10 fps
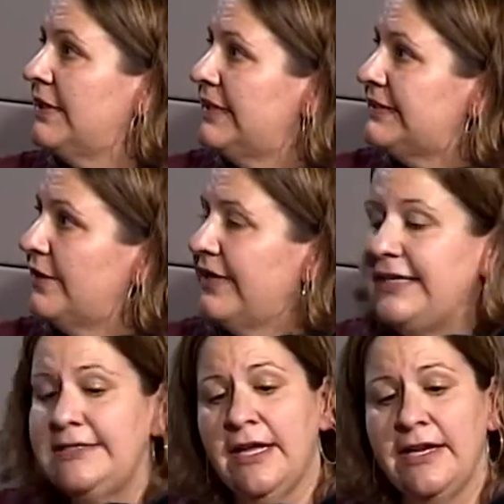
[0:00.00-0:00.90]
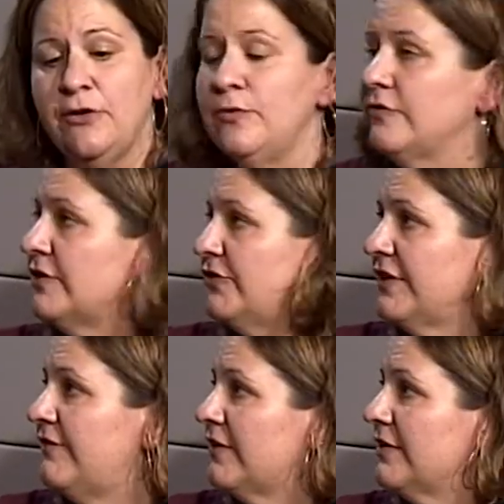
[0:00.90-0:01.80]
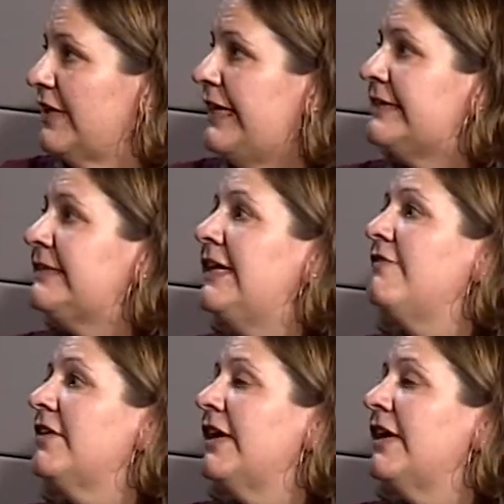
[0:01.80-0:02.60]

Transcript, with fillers: right. So he's not a golden retriever. He's never going